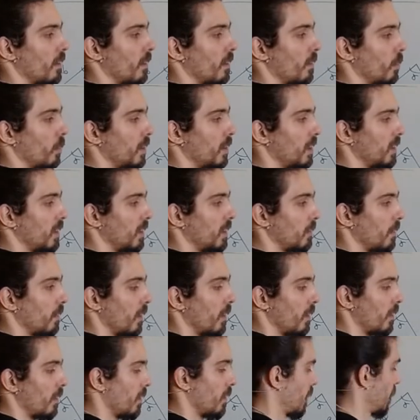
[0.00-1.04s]
which is
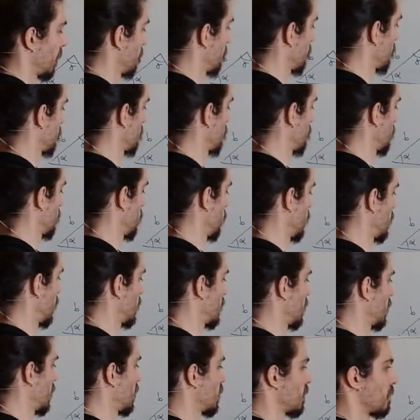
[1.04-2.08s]
uh, which
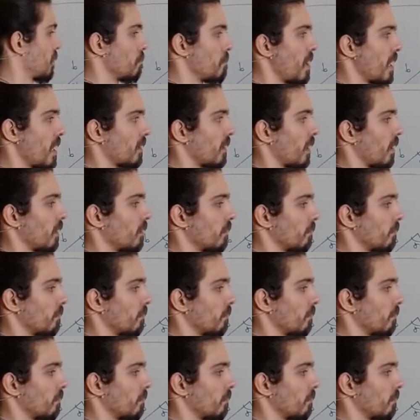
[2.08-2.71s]
is beta,